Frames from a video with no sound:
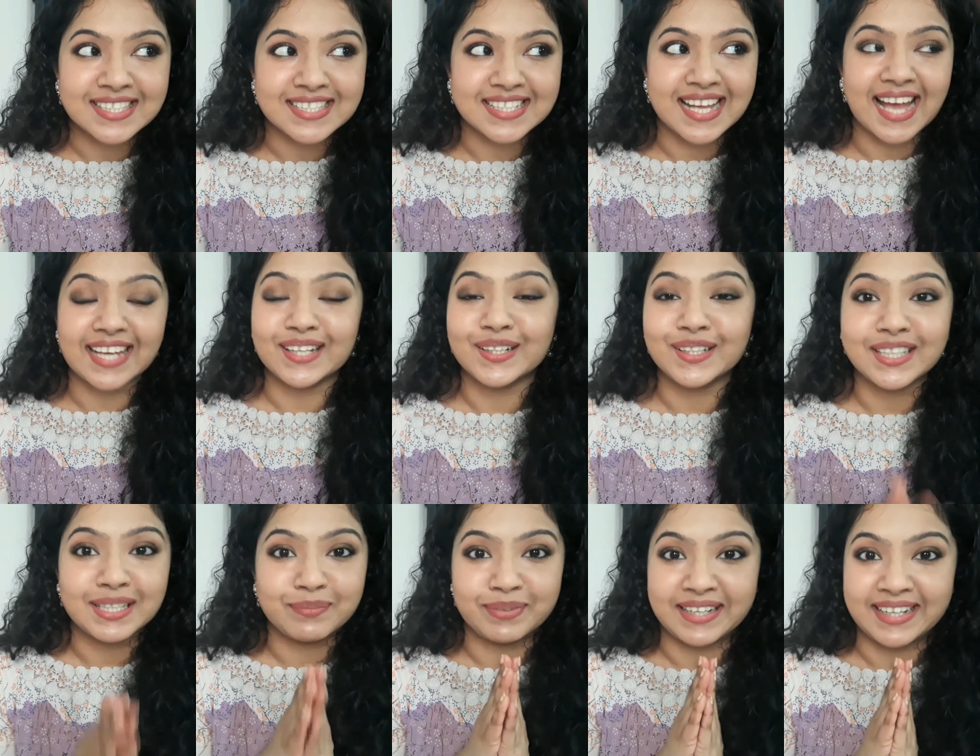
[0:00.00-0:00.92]
I
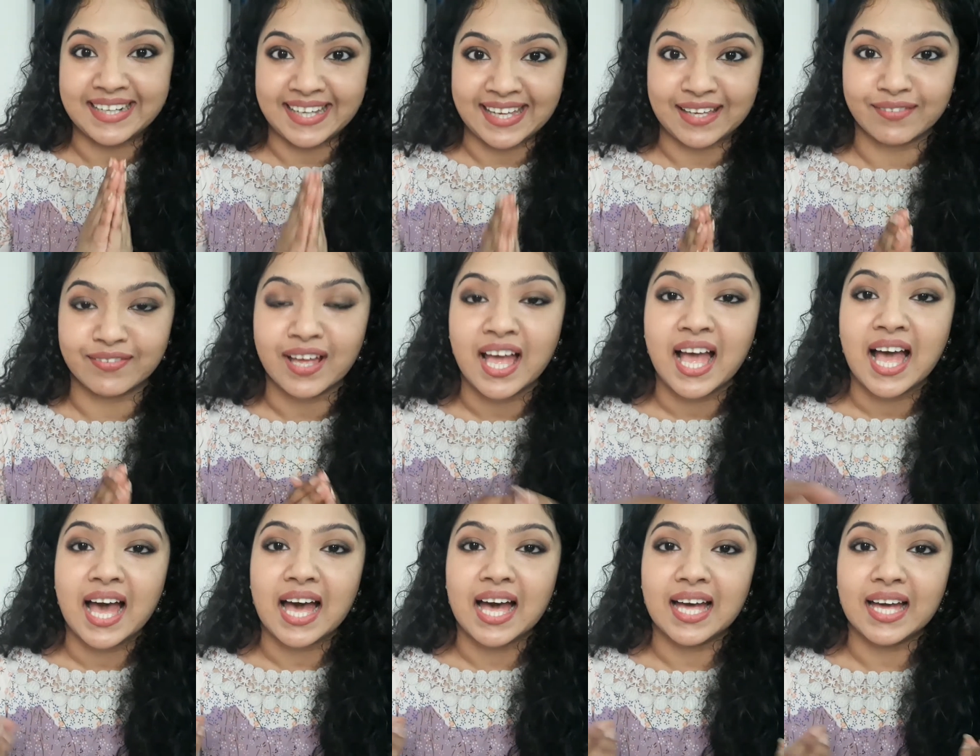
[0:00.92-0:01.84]
couldn't believe
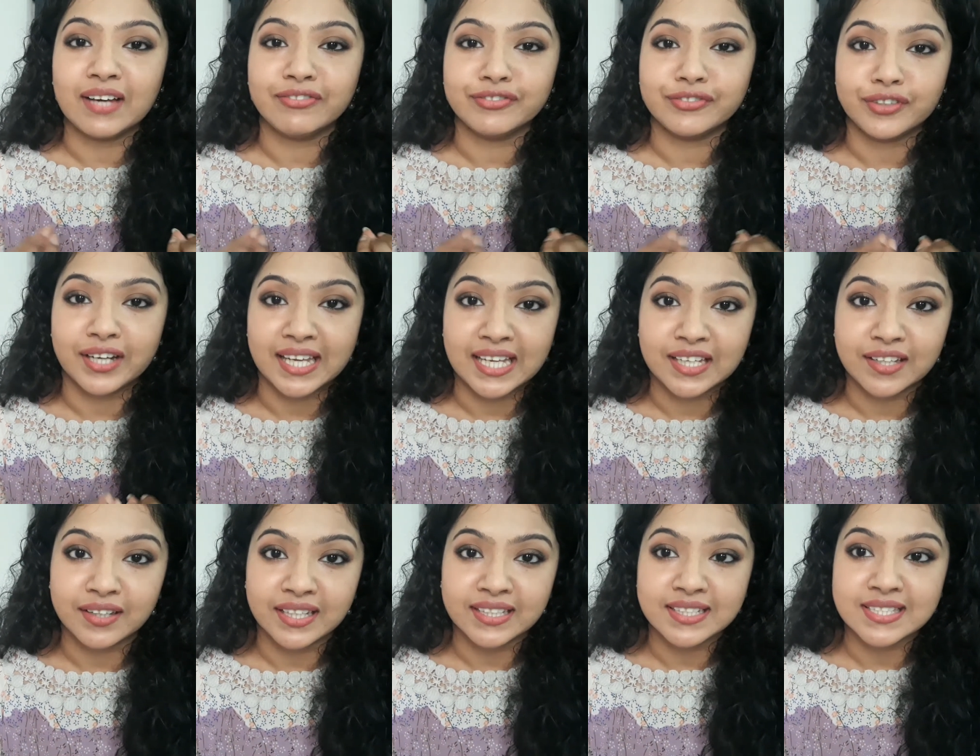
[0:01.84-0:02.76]
a
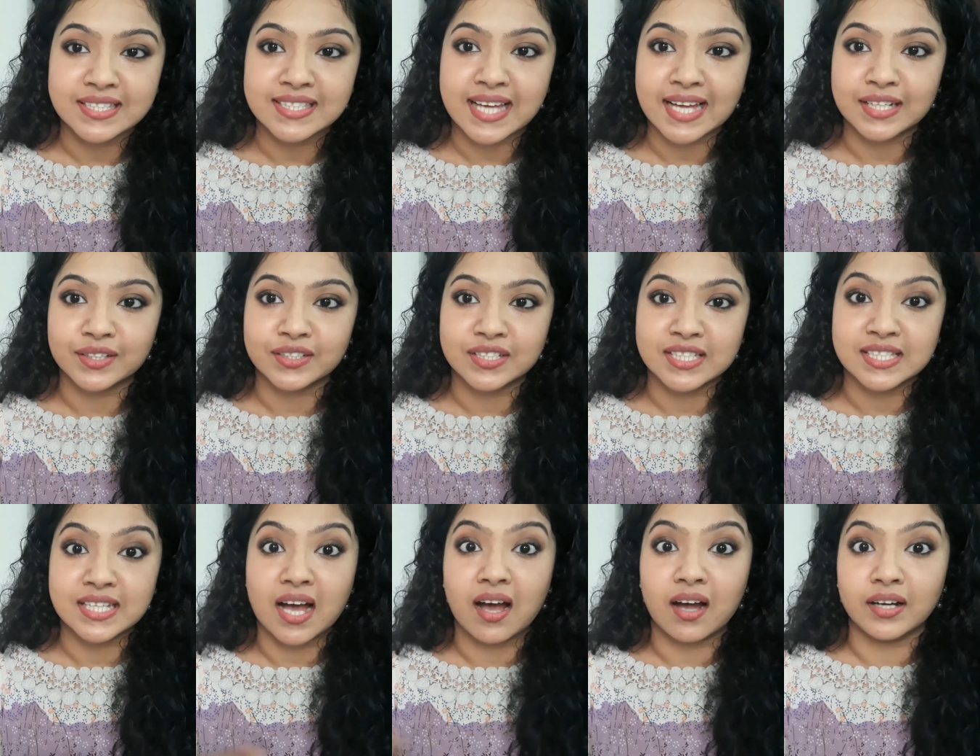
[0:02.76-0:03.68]
fragrance that could
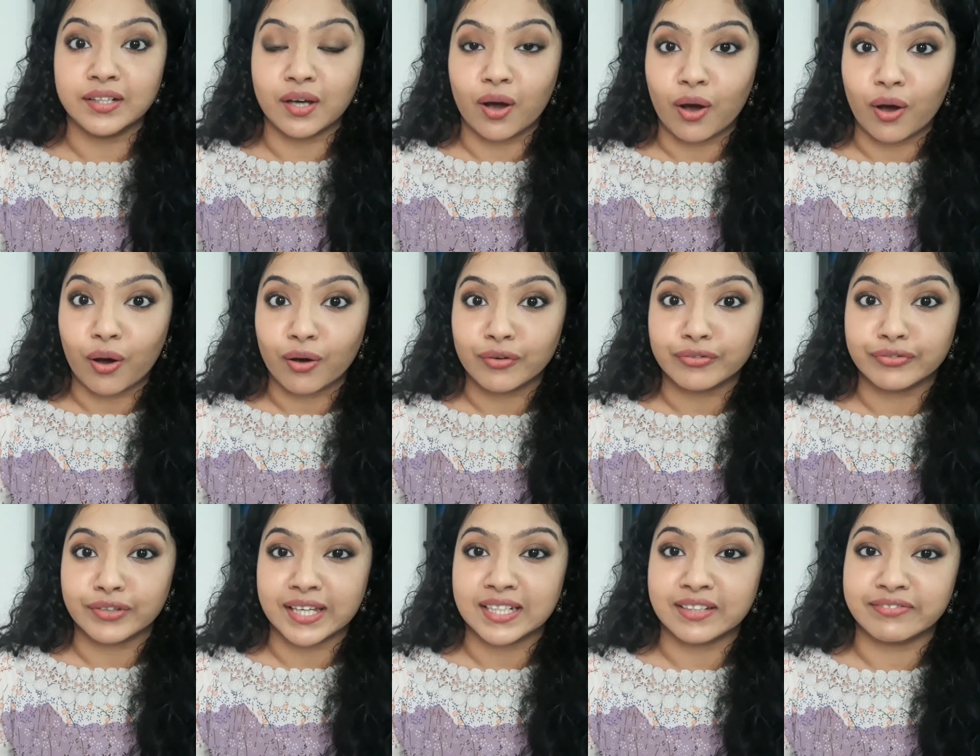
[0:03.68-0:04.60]
start off
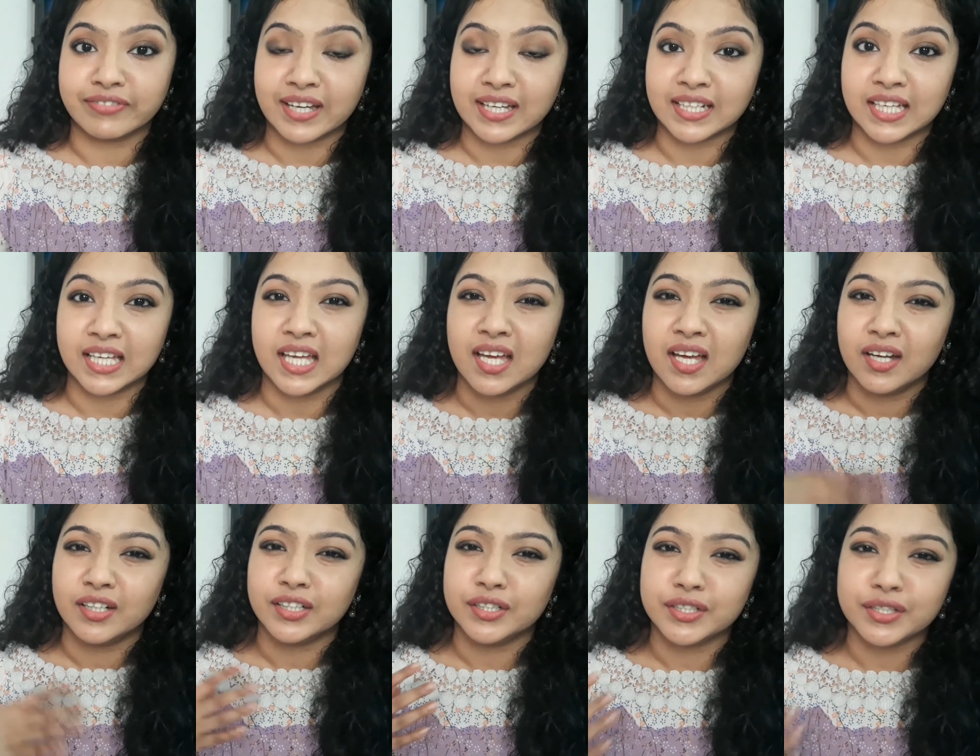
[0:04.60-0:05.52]
in a very
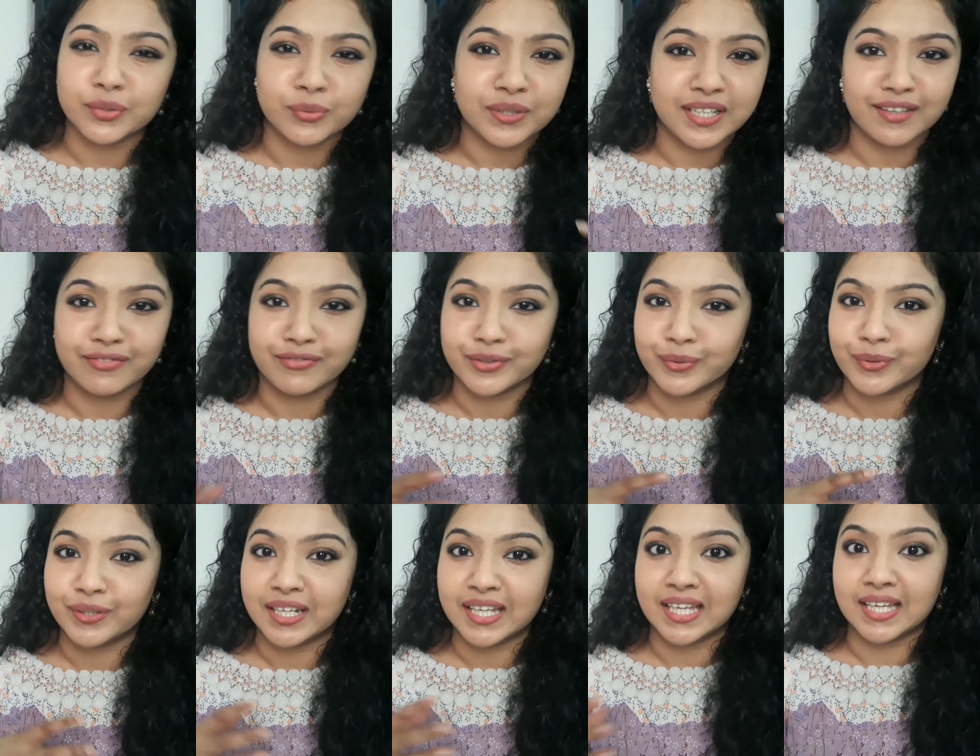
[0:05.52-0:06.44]
tutti
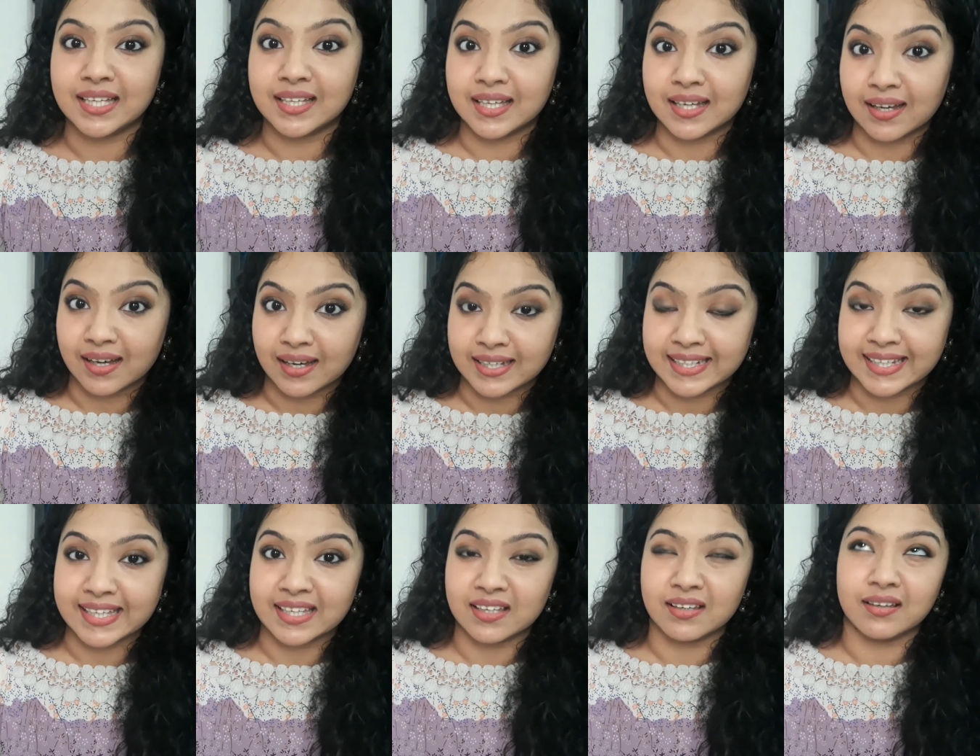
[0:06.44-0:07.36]
frutti,
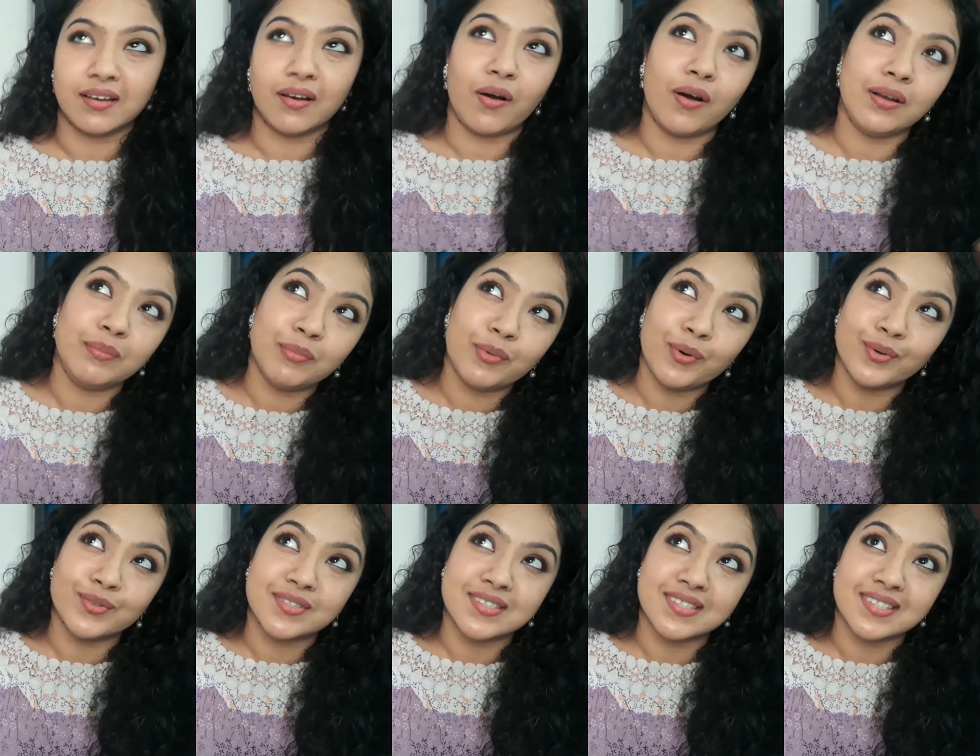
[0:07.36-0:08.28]
girly,
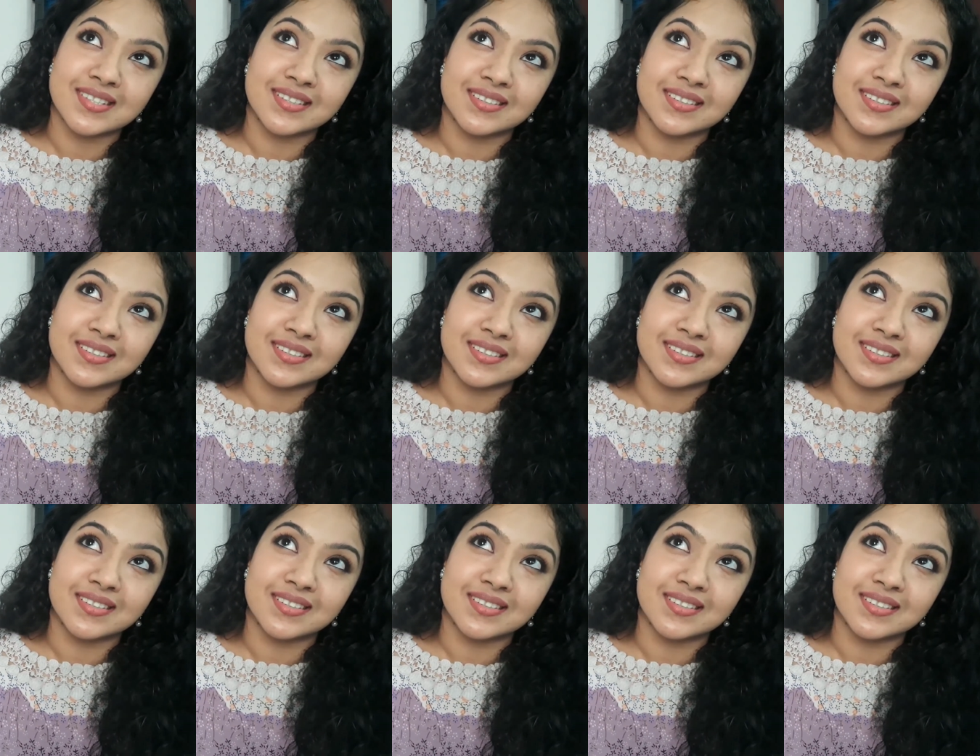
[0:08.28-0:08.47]
almost